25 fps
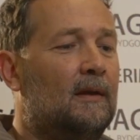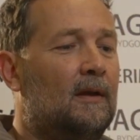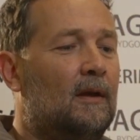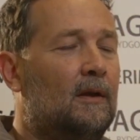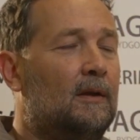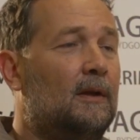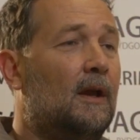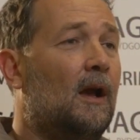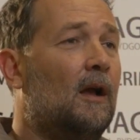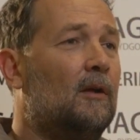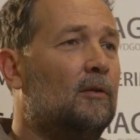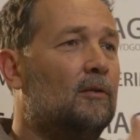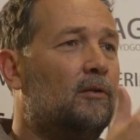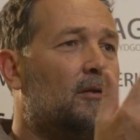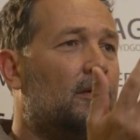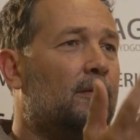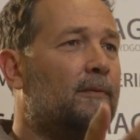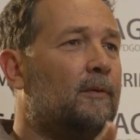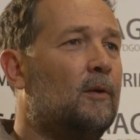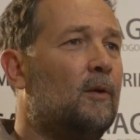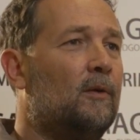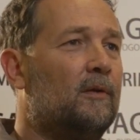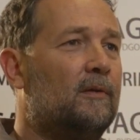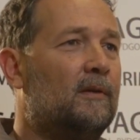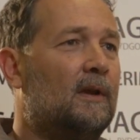Janusz,
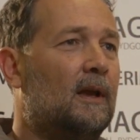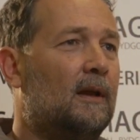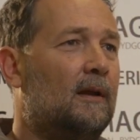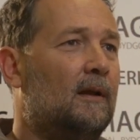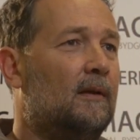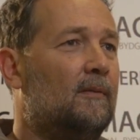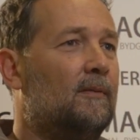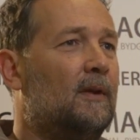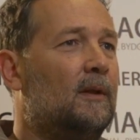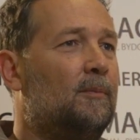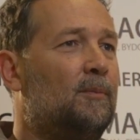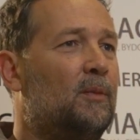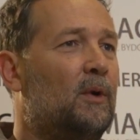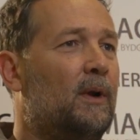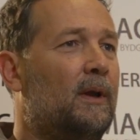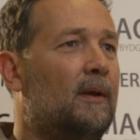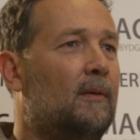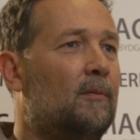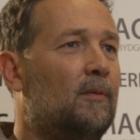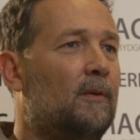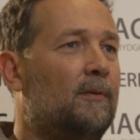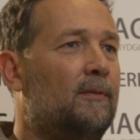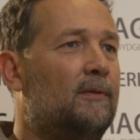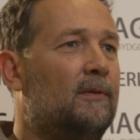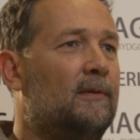of course, getting that
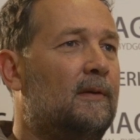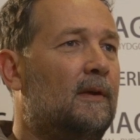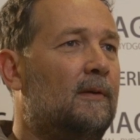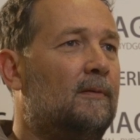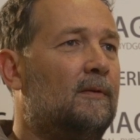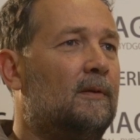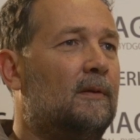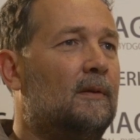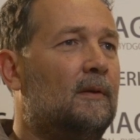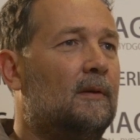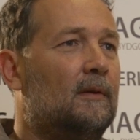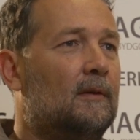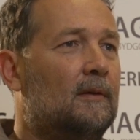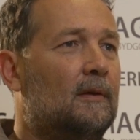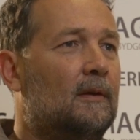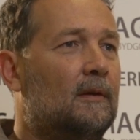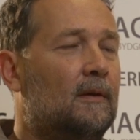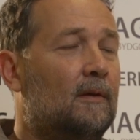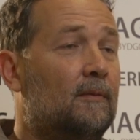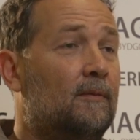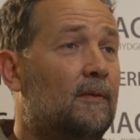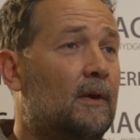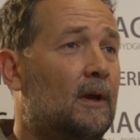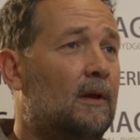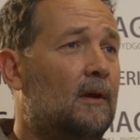break with Steven
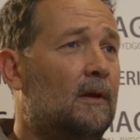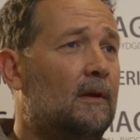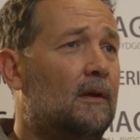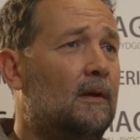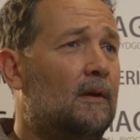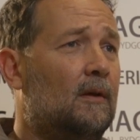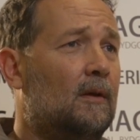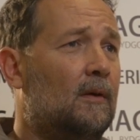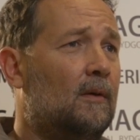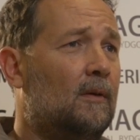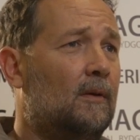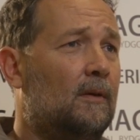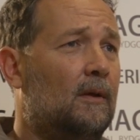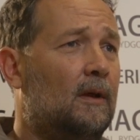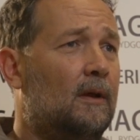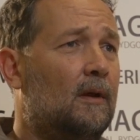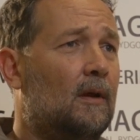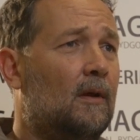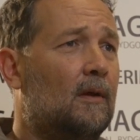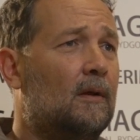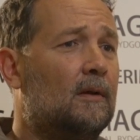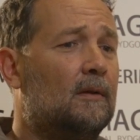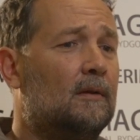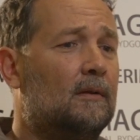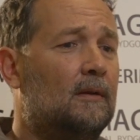very early
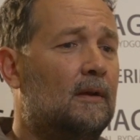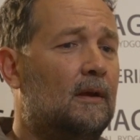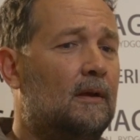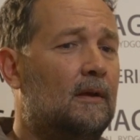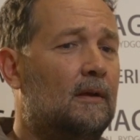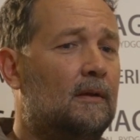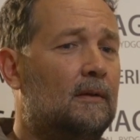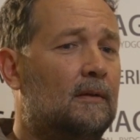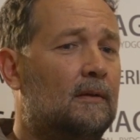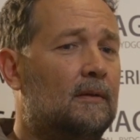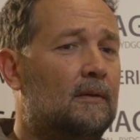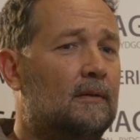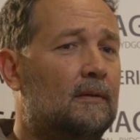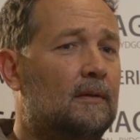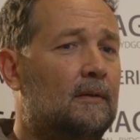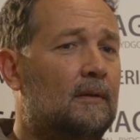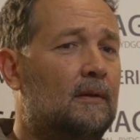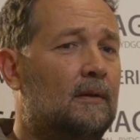on,